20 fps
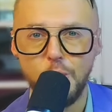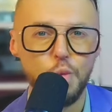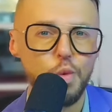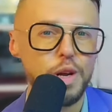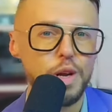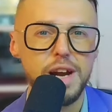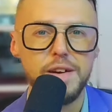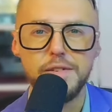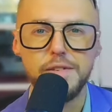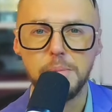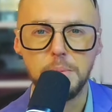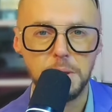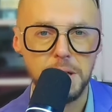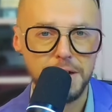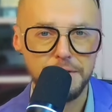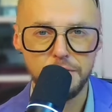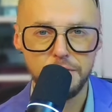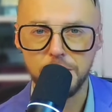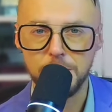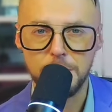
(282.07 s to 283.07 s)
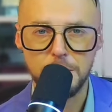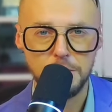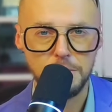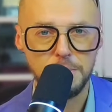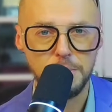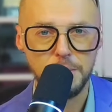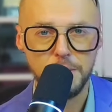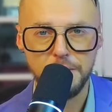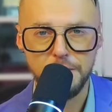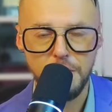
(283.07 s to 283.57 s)
whatever platform you
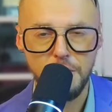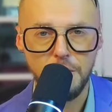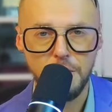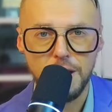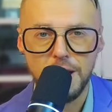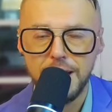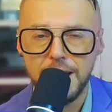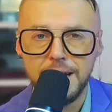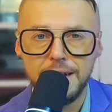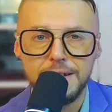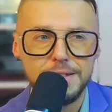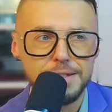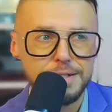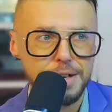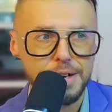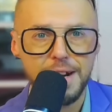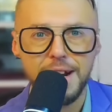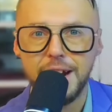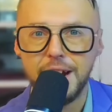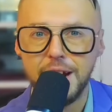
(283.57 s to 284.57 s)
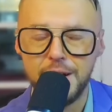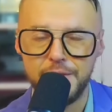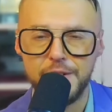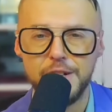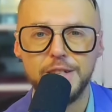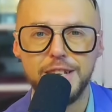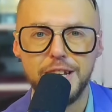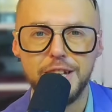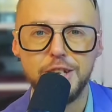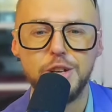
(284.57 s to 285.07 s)
prefer, and start a
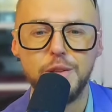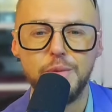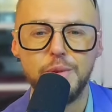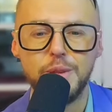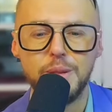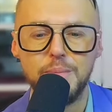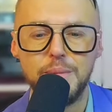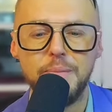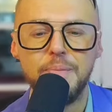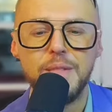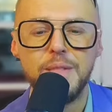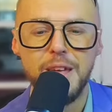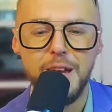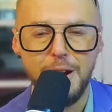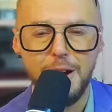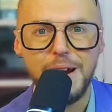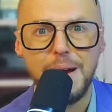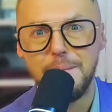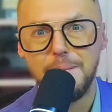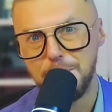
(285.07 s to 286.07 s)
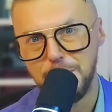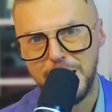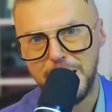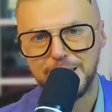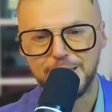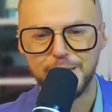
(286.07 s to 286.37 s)
conversation with me. All right, back to the